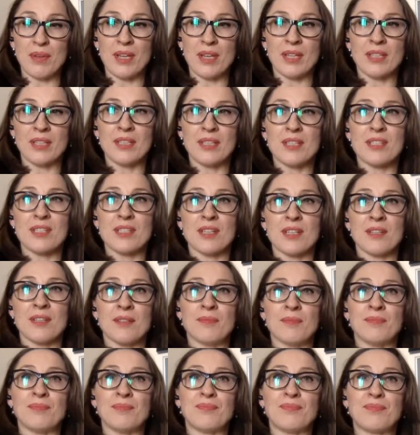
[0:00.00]
and it's
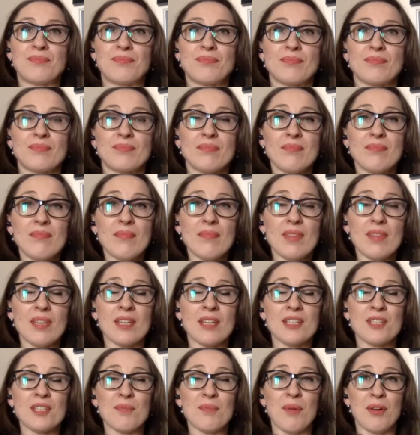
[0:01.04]

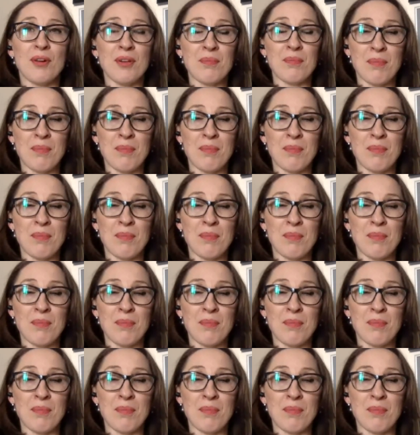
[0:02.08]
about